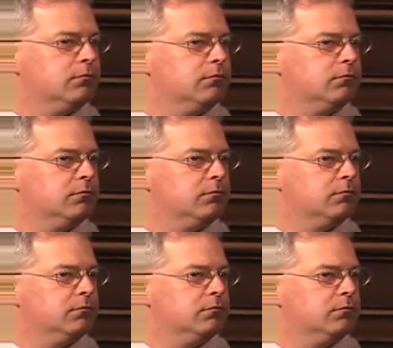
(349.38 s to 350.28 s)

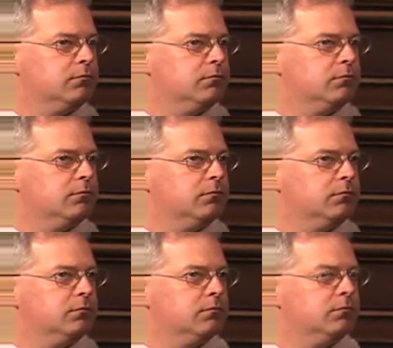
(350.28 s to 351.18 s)

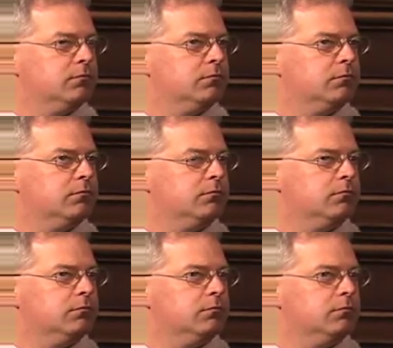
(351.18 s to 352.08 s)

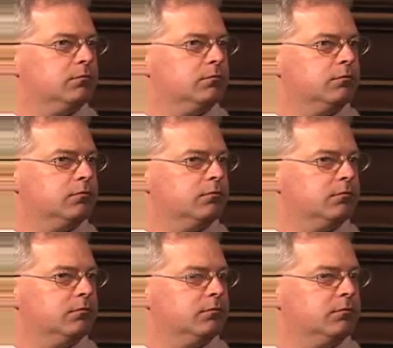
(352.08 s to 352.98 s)

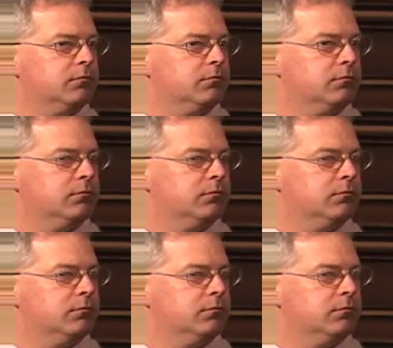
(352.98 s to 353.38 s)
[no speech]